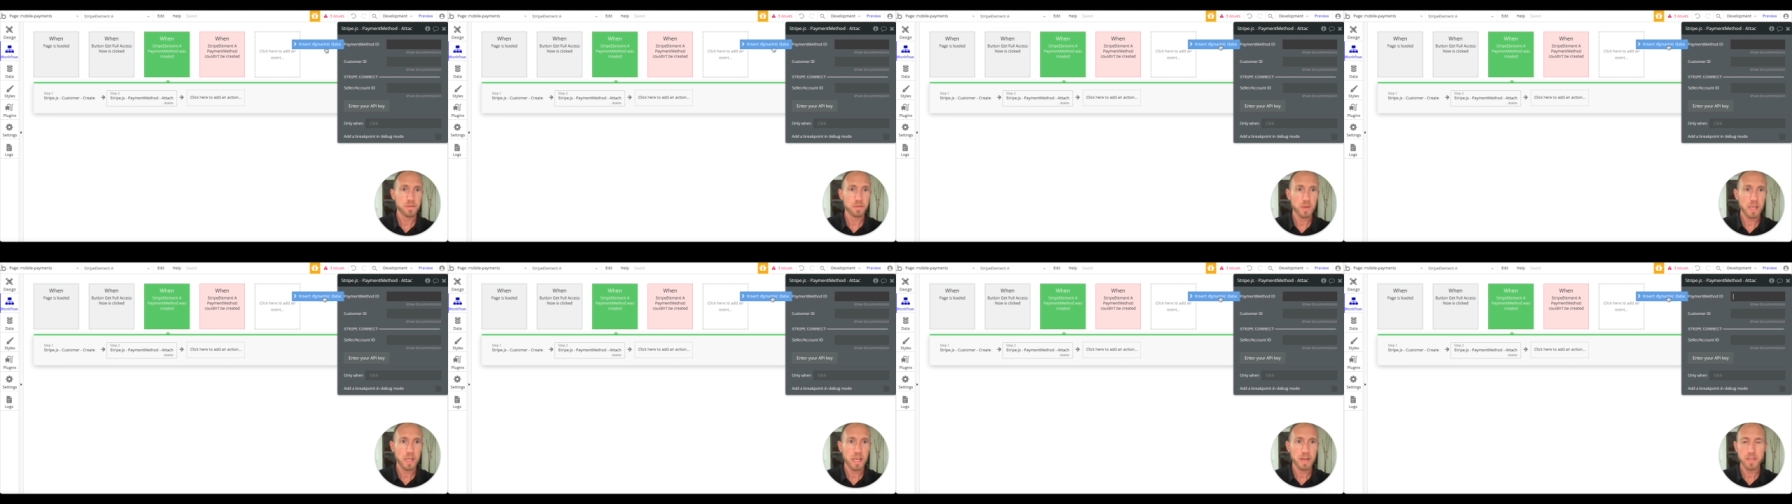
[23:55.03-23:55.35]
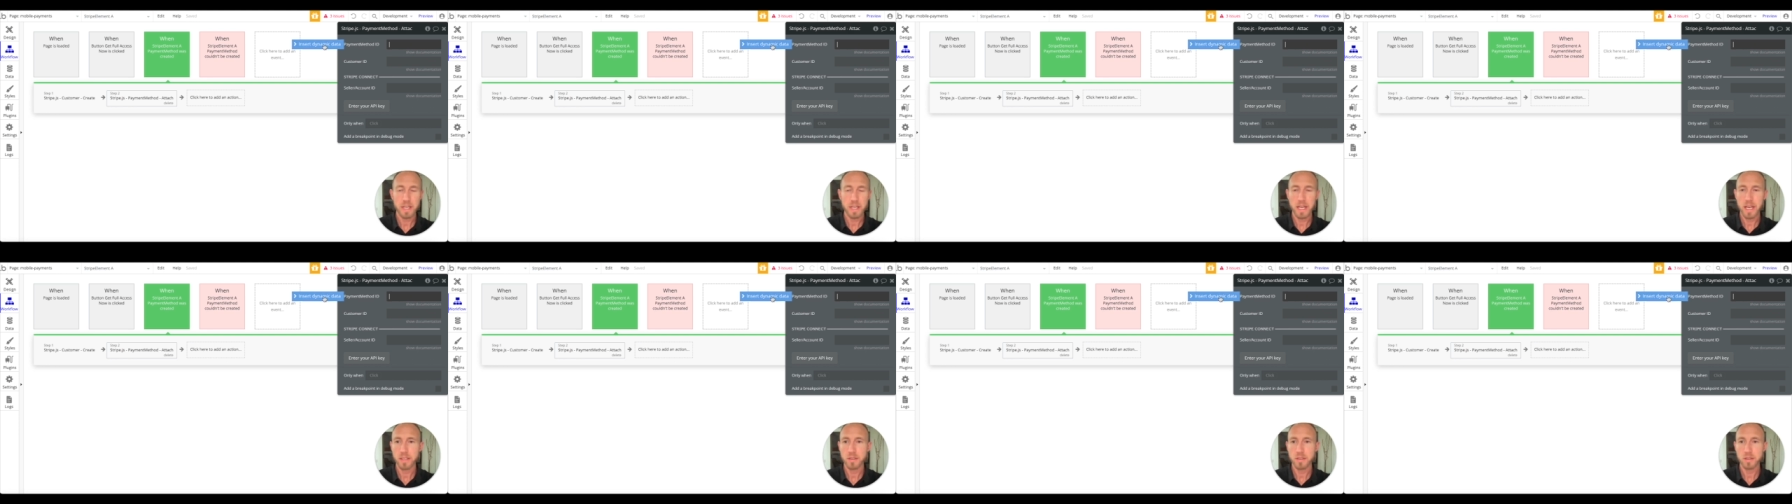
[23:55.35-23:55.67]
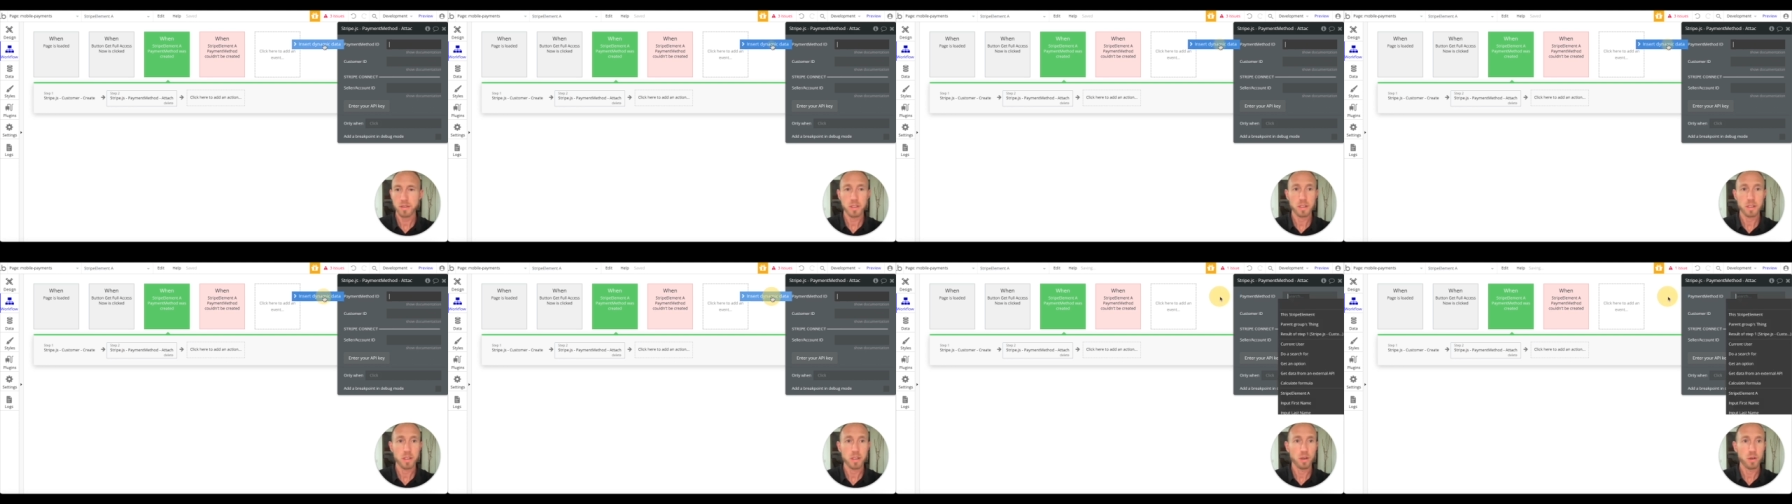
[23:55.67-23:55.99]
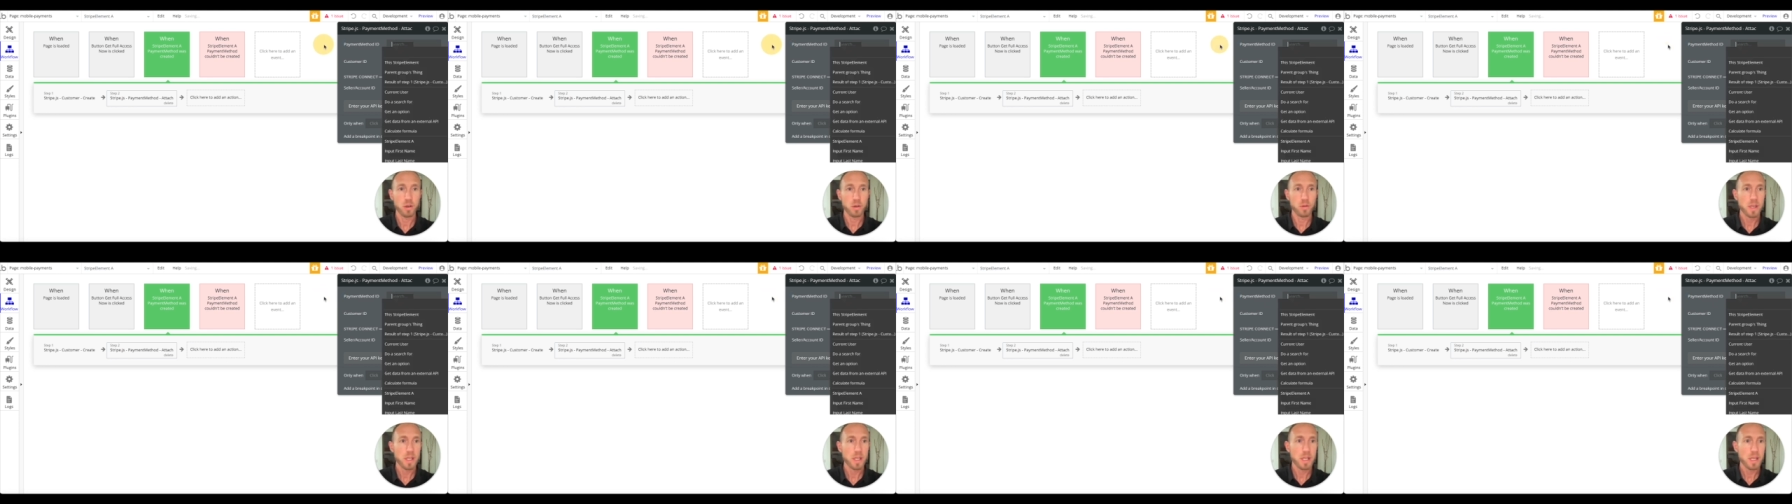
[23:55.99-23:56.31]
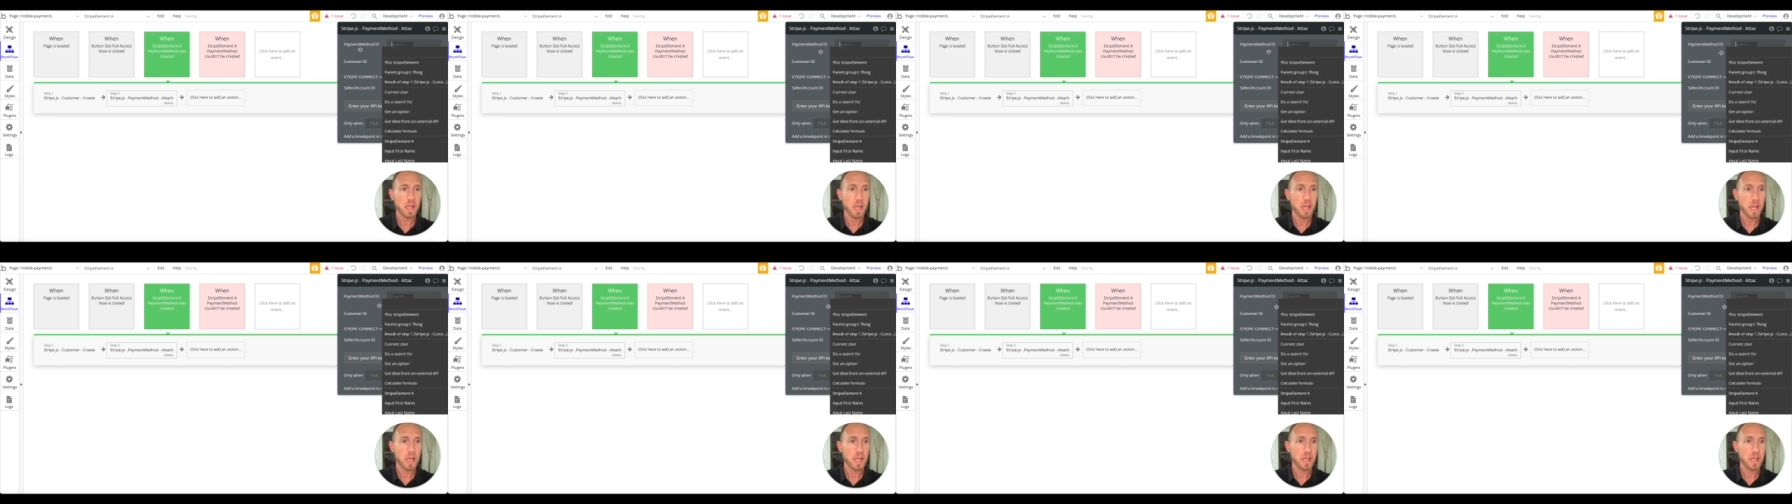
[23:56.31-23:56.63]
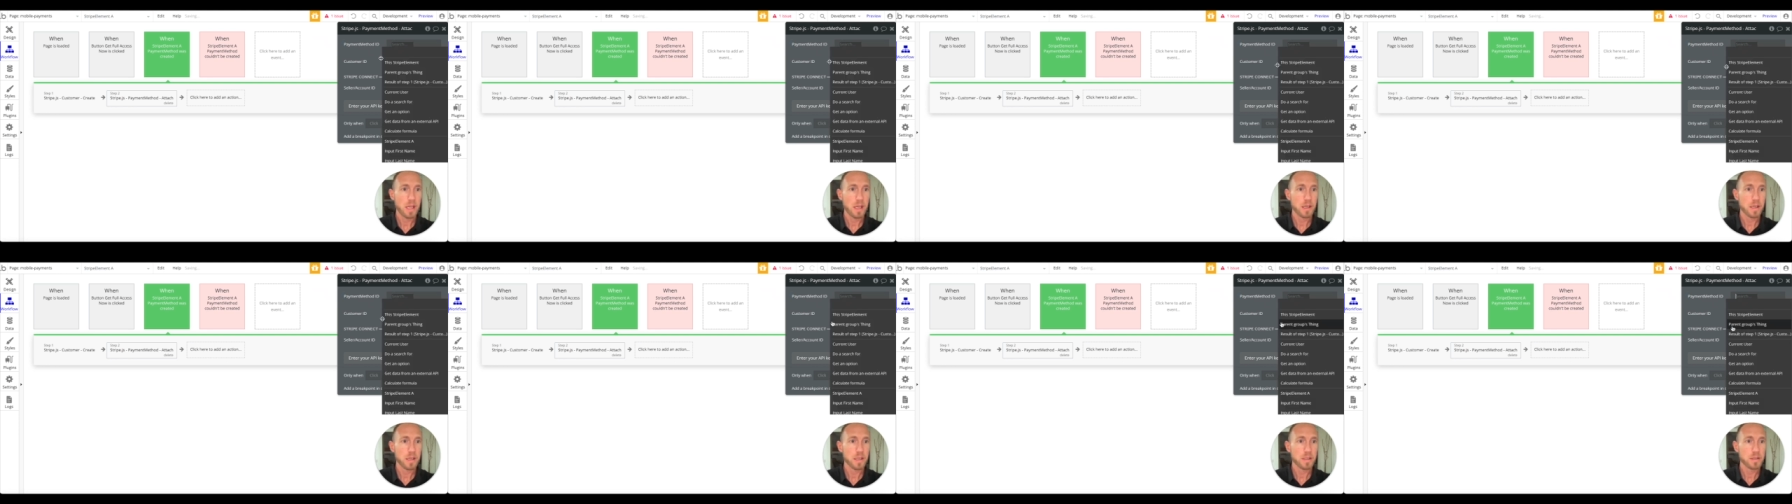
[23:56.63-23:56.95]
we have to actually go
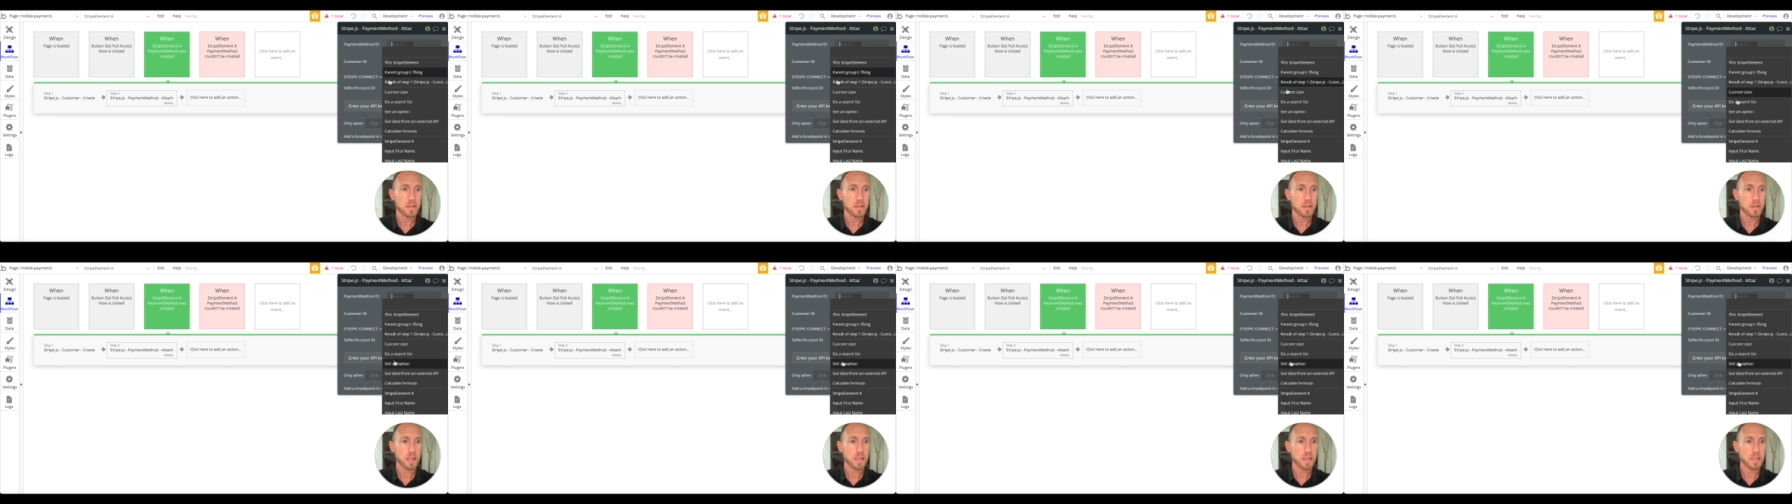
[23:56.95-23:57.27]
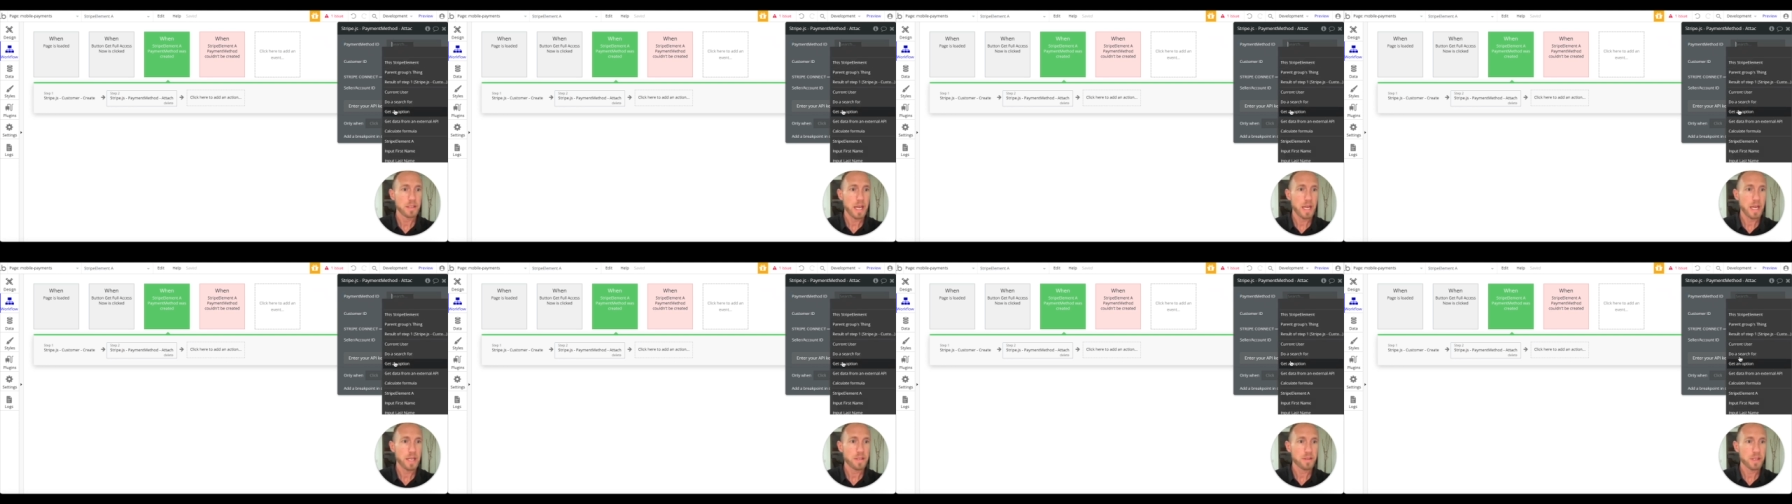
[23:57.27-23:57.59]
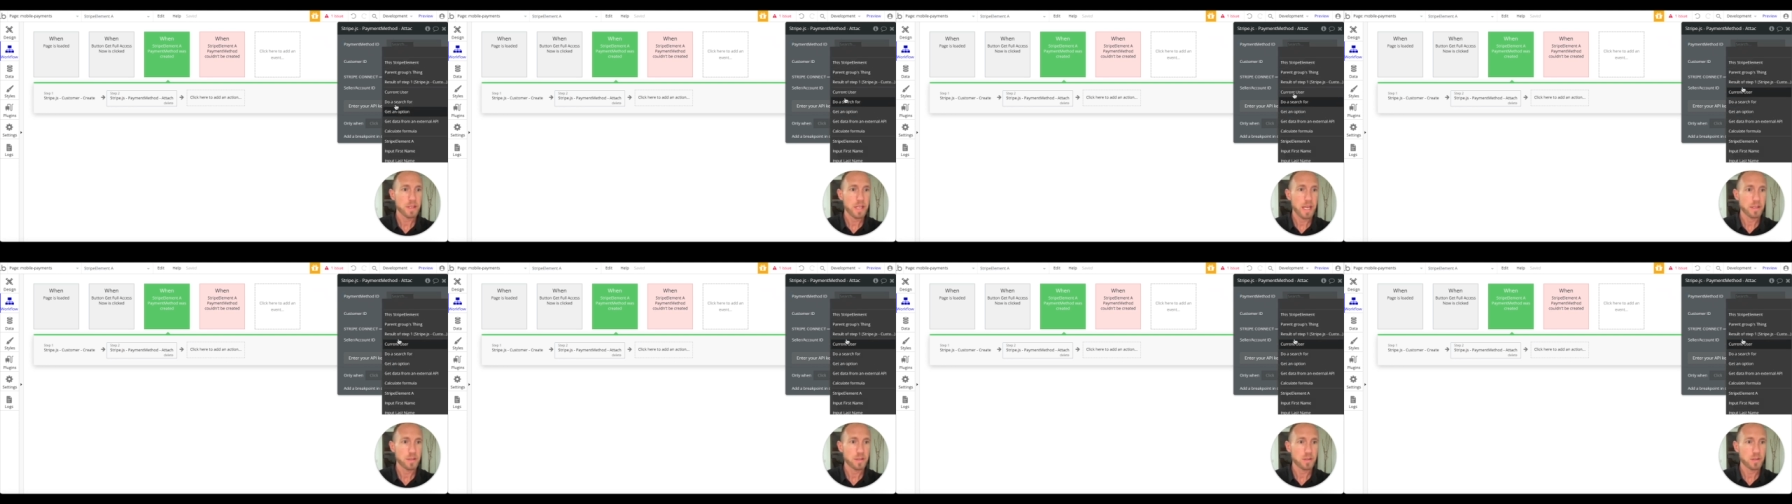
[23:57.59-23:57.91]
and attach that.